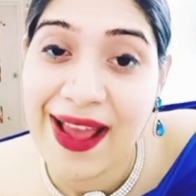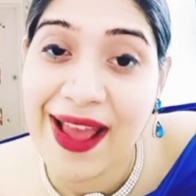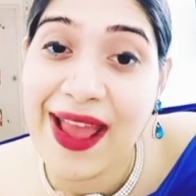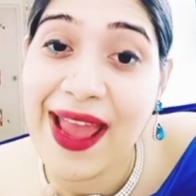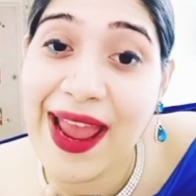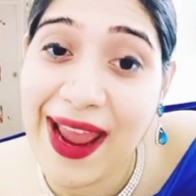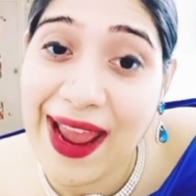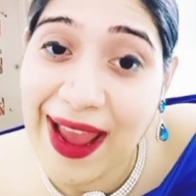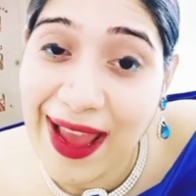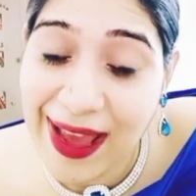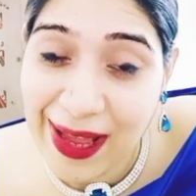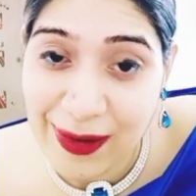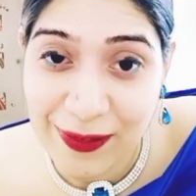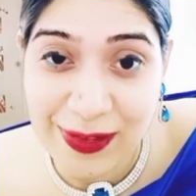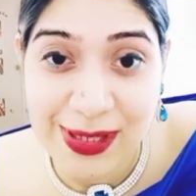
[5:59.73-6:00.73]
Air,
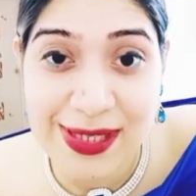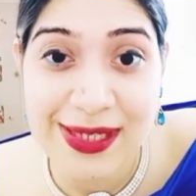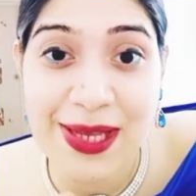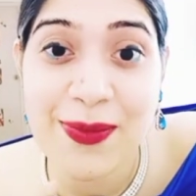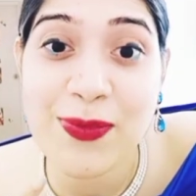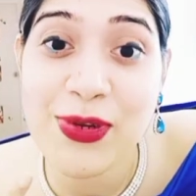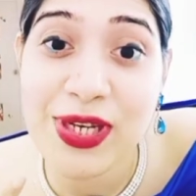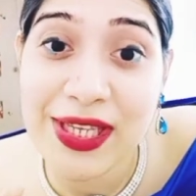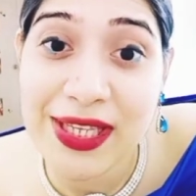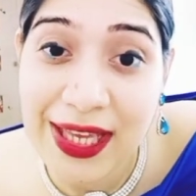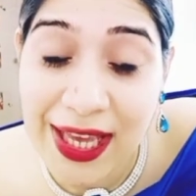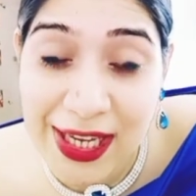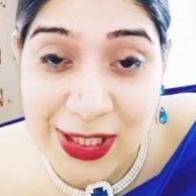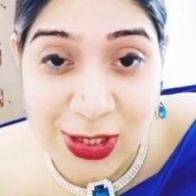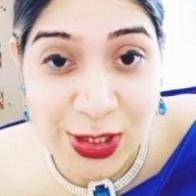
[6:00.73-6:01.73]
which is
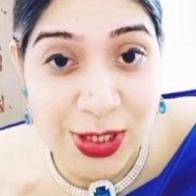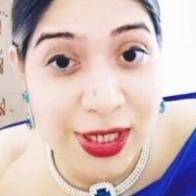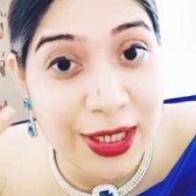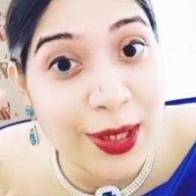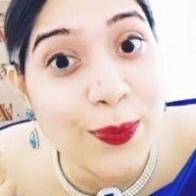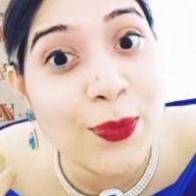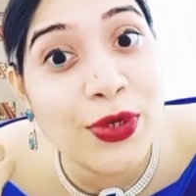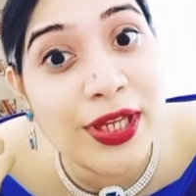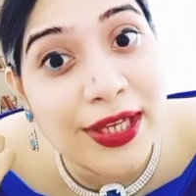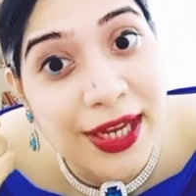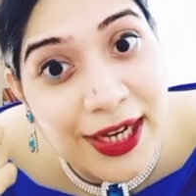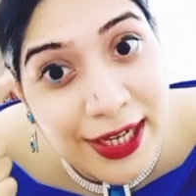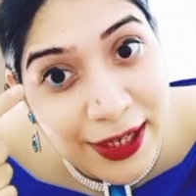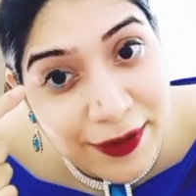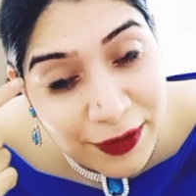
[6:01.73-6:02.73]
communication,
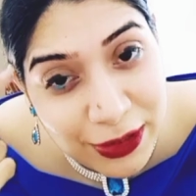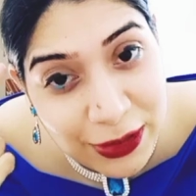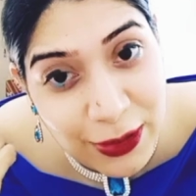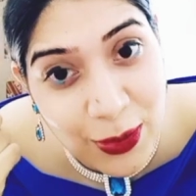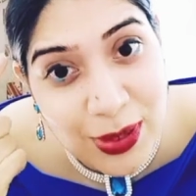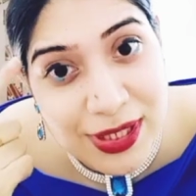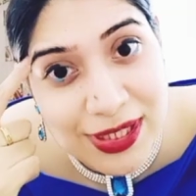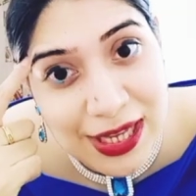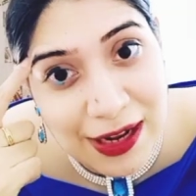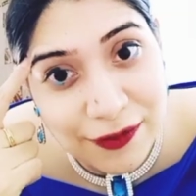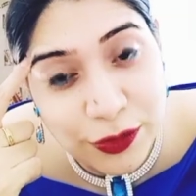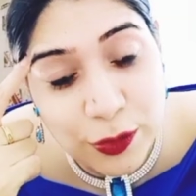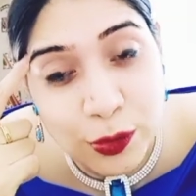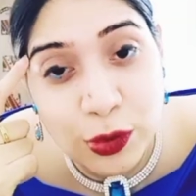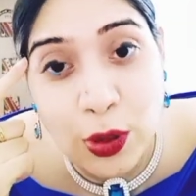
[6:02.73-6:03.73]
communicating yourself
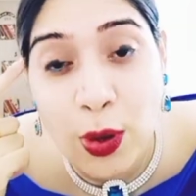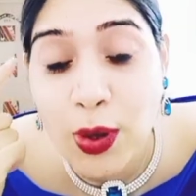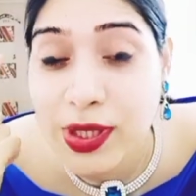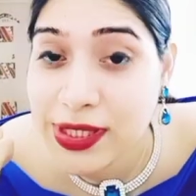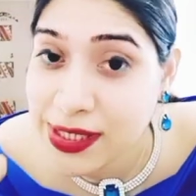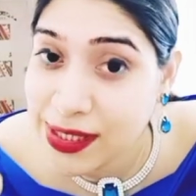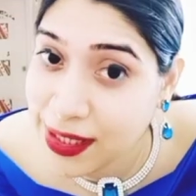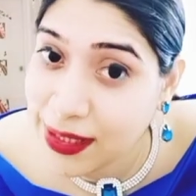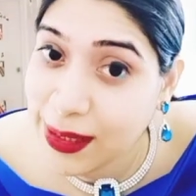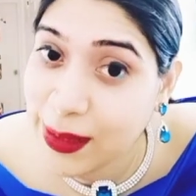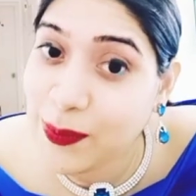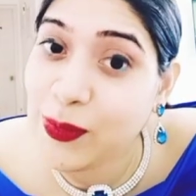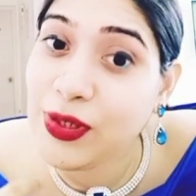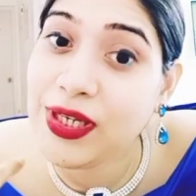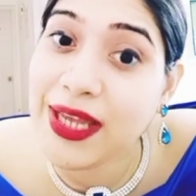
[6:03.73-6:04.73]
through thoughts, and then
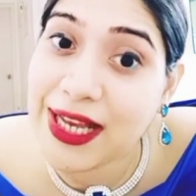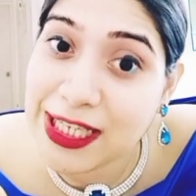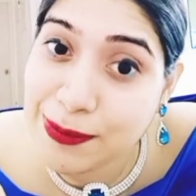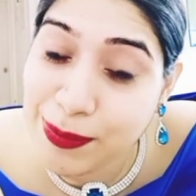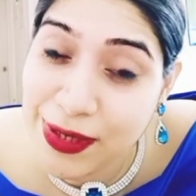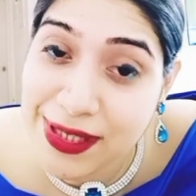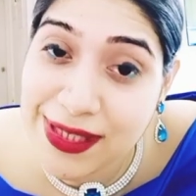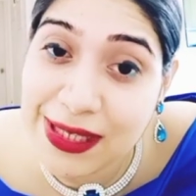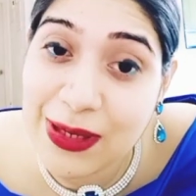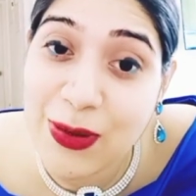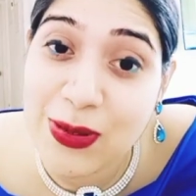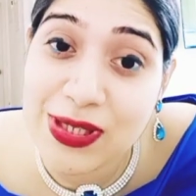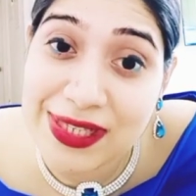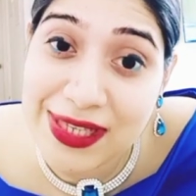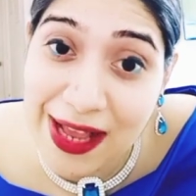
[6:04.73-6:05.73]
expressing
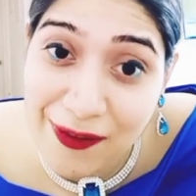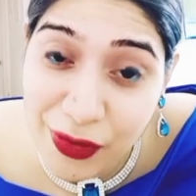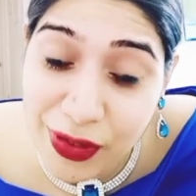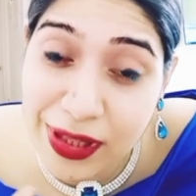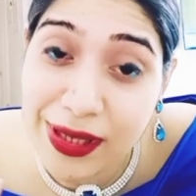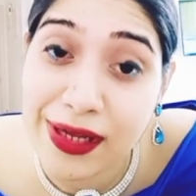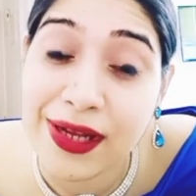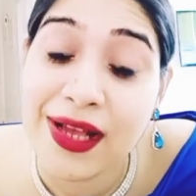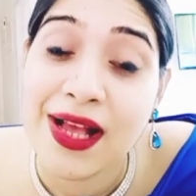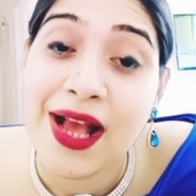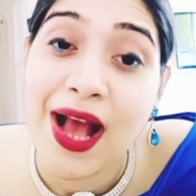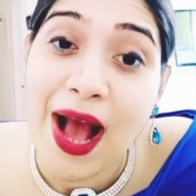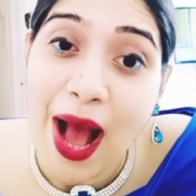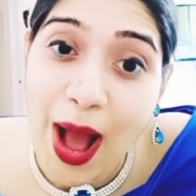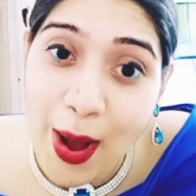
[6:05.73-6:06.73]
yourself to the
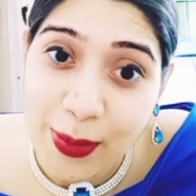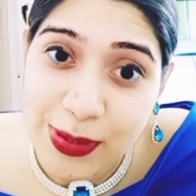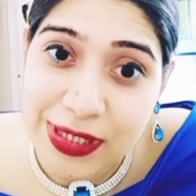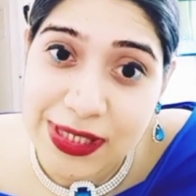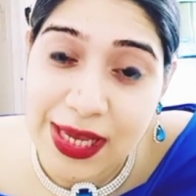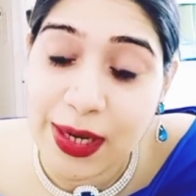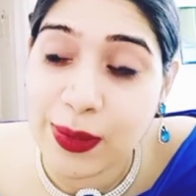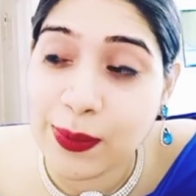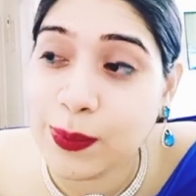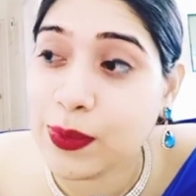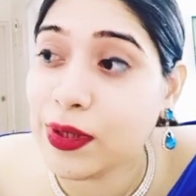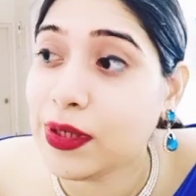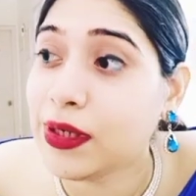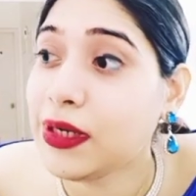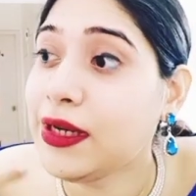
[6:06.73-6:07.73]
outside
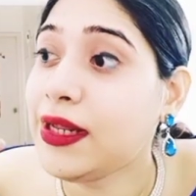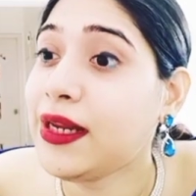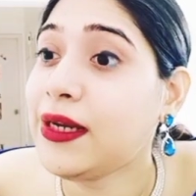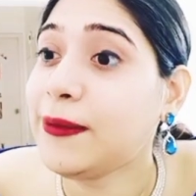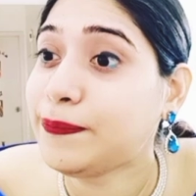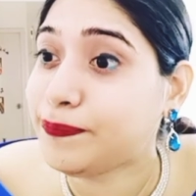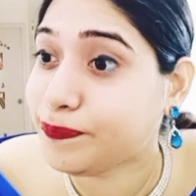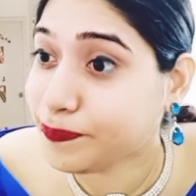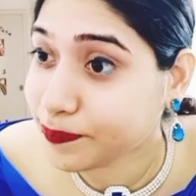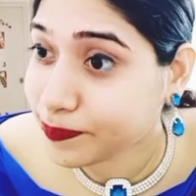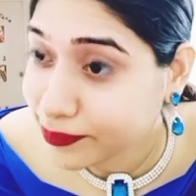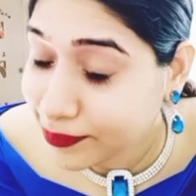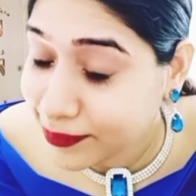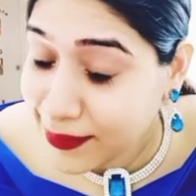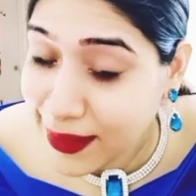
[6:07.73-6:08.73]
world, and
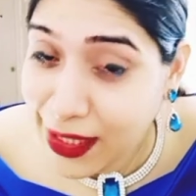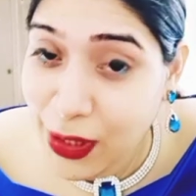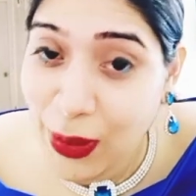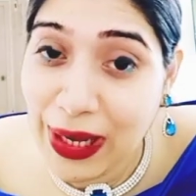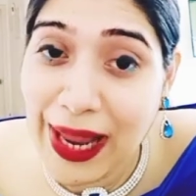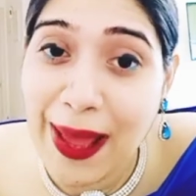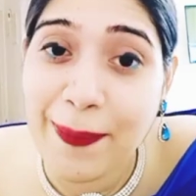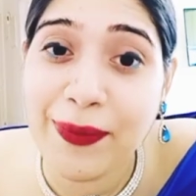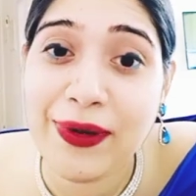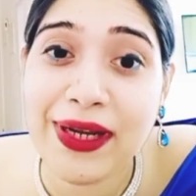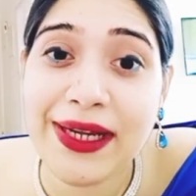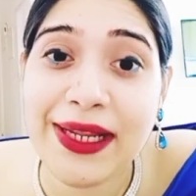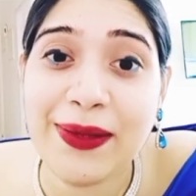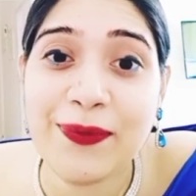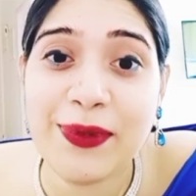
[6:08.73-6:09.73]

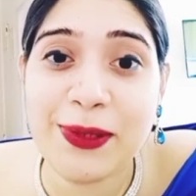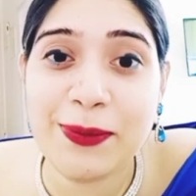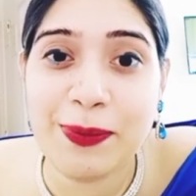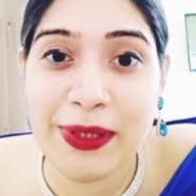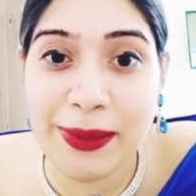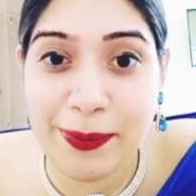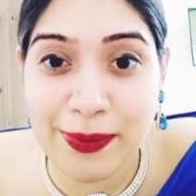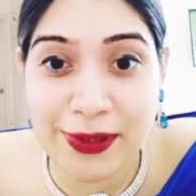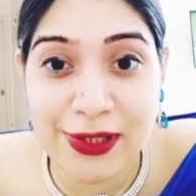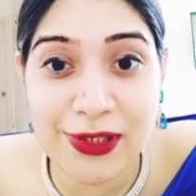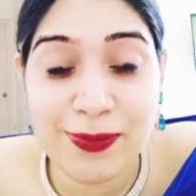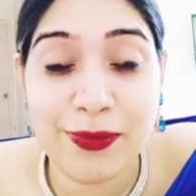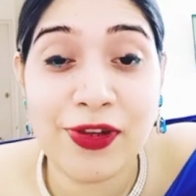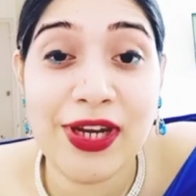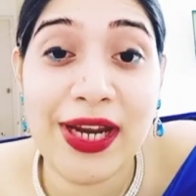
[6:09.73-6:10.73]
collaborating with people,
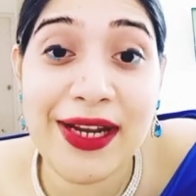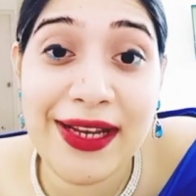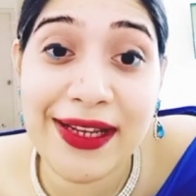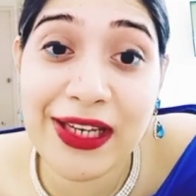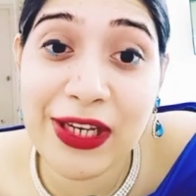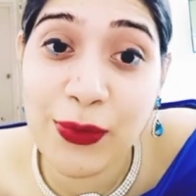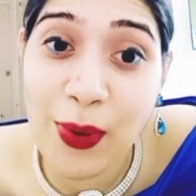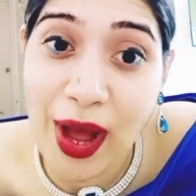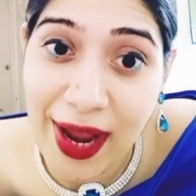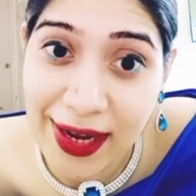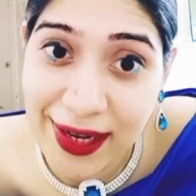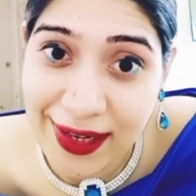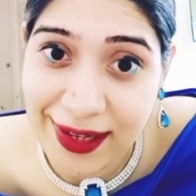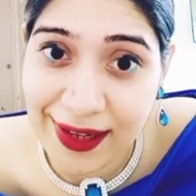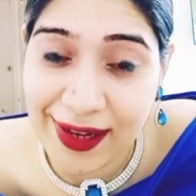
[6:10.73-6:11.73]
creating new
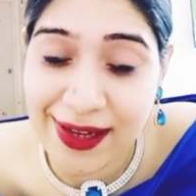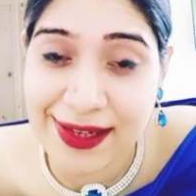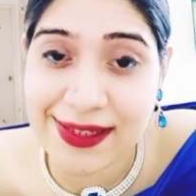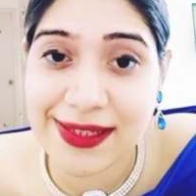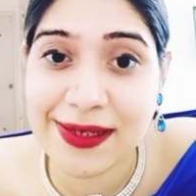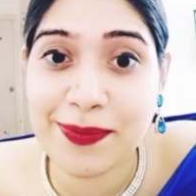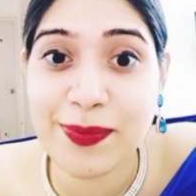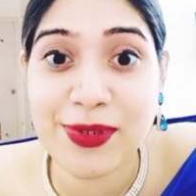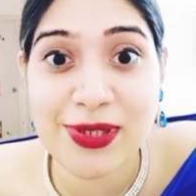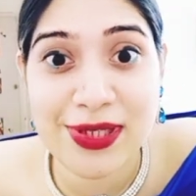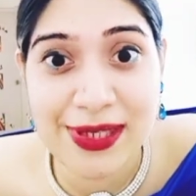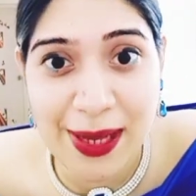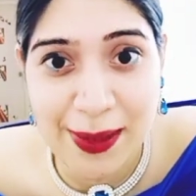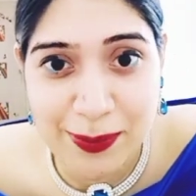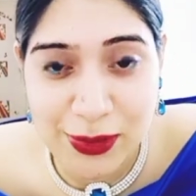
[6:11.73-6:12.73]
ideas and
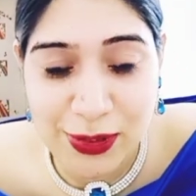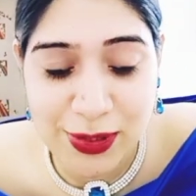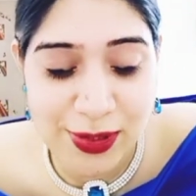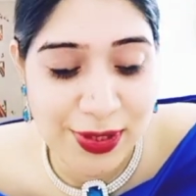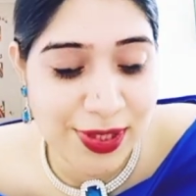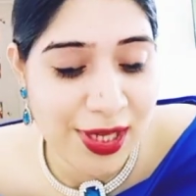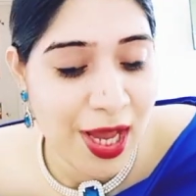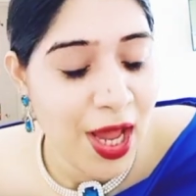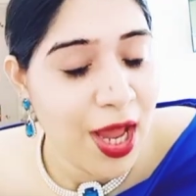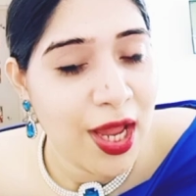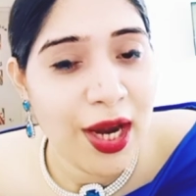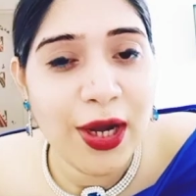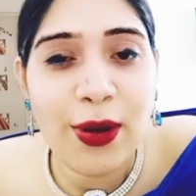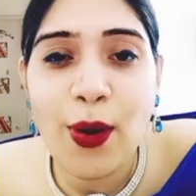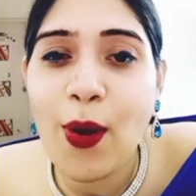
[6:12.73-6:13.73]
perceptions.
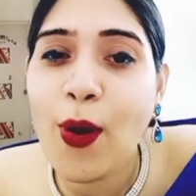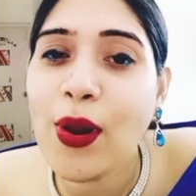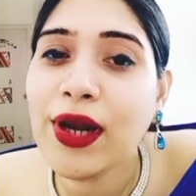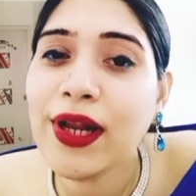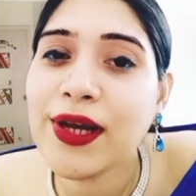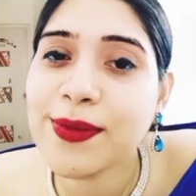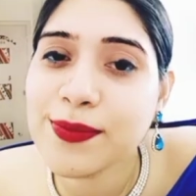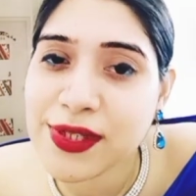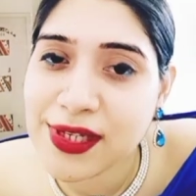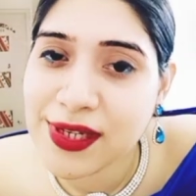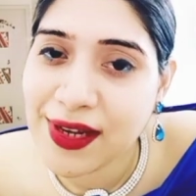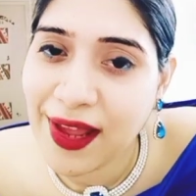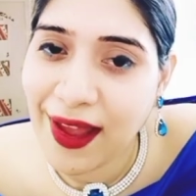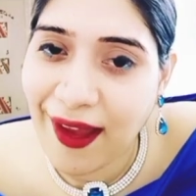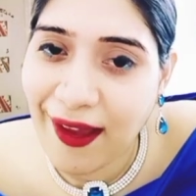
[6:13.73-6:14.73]
It all comes in
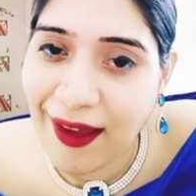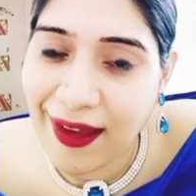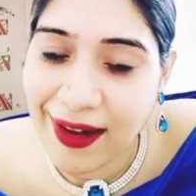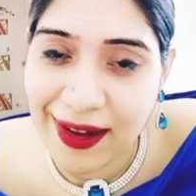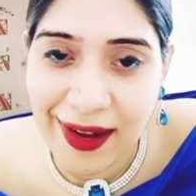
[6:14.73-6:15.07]
air.